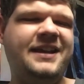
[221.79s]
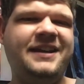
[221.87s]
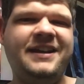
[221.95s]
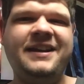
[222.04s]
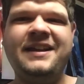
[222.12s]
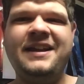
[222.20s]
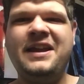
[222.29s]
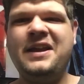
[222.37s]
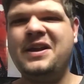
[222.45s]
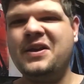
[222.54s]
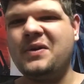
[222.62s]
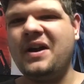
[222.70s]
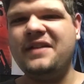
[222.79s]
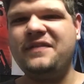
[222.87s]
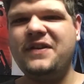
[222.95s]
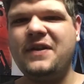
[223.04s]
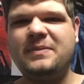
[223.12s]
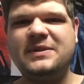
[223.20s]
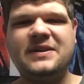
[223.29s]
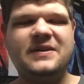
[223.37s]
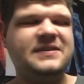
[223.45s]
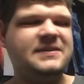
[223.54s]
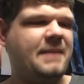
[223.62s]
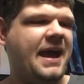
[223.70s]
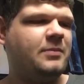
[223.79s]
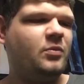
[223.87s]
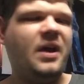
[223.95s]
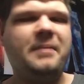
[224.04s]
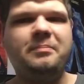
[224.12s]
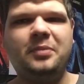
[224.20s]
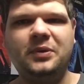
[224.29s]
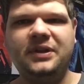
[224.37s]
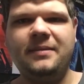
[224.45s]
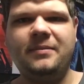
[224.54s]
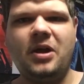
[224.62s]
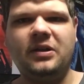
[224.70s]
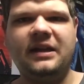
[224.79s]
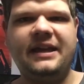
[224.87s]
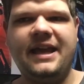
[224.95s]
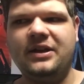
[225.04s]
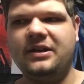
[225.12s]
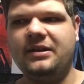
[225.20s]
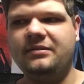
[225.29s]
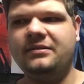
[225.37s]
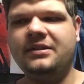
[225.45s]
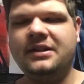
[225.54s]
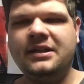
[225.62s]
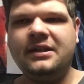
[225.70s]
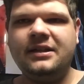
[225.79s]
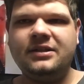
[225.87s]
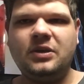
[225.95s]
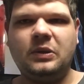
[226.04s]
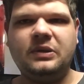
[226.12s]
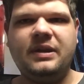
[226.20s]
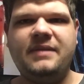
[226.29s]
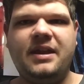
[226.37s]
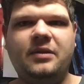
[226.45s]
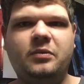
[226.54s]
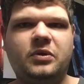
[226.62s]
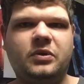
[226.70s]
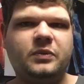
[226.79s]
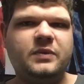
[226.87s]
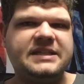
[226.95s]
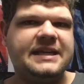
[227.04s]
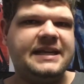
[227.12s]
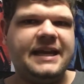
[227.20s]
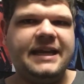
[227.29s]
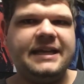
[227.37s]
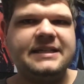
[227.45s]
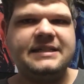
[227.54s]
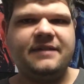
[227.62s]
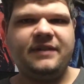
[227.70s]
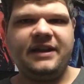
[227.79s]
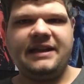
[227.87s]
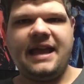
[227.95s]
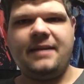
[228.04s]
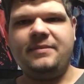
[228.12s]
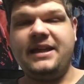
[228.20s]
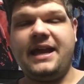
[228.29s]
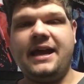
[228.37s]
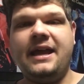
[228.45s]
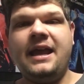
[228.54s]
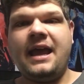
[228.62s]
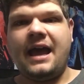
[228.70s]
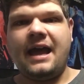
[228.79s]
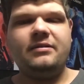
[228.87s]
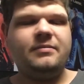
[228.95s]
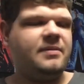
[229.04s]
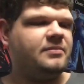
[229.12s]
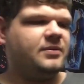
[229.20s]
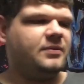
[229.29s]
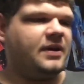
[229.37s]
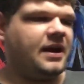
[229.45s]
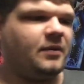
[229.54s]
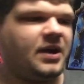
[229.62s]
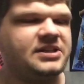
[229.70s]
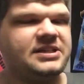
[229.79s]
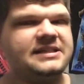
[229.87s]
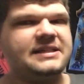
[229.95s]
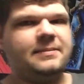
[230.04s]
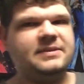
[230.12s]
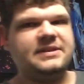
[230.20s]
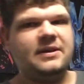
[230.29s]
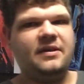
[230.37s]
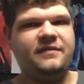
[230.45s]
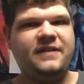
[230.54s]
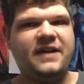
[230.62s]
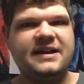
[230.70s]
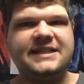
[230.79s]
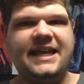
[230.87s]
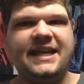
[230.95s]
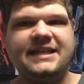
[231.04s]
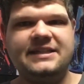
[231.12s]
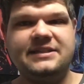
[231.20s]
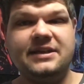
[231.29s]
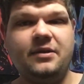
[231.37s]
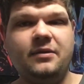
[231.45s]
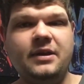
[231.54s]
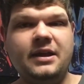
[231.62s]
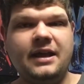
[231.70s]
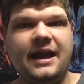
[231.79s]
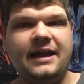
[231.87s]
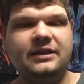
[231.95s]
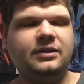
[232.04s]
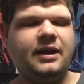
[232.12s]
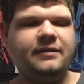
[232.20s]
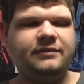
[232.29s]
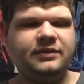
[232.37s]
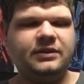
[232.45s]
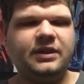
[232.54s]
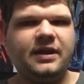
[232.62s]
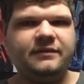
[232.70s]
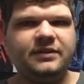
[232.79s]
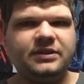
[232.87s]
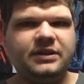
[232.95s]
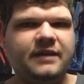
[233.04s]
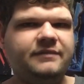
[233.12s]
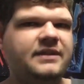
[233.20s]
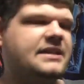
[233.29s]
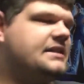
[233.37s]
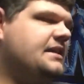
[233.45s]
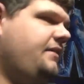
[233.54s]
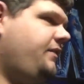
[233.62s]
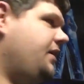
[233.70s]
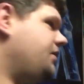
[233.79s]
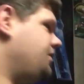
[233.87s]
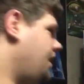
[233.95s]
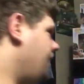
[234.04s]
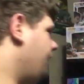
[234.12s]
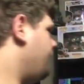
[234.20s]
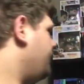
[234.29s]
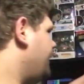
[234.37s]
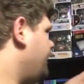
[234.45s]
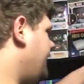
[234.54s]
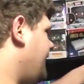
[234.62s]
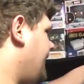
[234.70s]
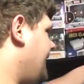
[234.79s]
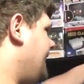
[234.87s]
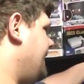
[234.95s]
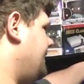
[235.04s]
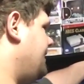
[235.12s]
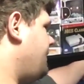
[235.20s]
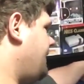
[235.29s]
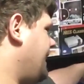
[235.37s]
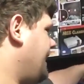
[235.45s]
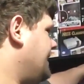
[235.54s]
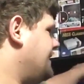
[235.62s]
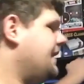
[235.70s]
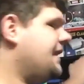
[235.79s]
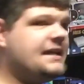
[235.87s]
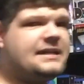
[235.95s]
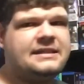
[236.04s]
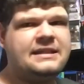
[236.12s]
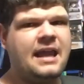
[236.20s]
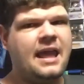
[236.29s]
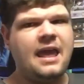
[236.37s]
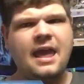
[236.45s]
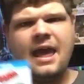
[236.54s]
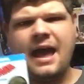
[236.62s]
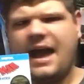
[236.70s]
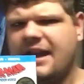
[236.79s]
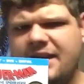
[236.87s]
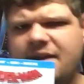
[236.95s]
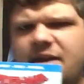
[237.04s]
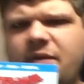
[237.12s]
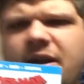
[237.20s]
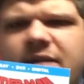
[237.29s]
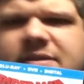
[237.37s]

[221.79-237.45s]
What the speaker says: in quite a few episodes. Madam Web pulled them all together and told them that the world was ending and stuff like that. But yeah, I remember when I watched this episode on Fox Kids, so I love this TV show. And going into this, I didn't know what I